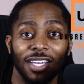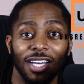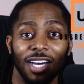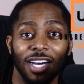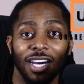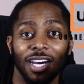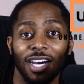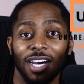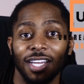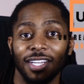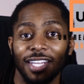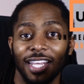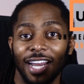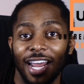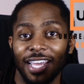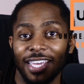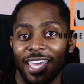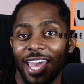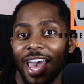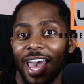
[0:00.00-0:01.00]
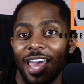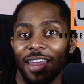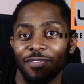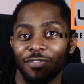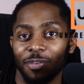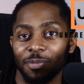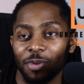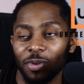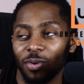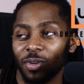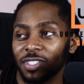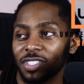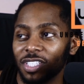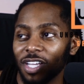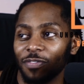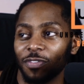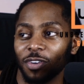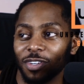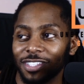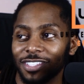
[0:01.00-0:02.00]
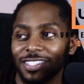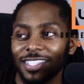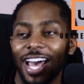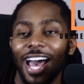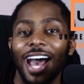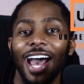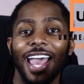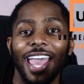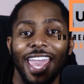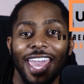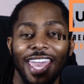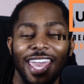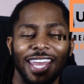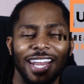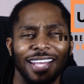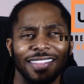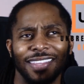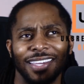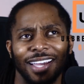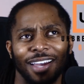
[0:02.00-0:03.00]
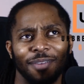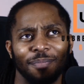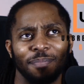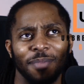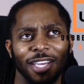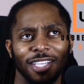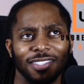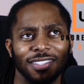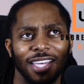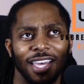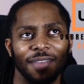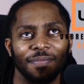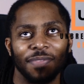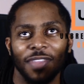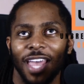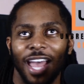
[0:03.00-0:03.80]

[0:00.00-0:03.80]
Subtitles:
that I got from doing stuff on the side, and I think I mixed that.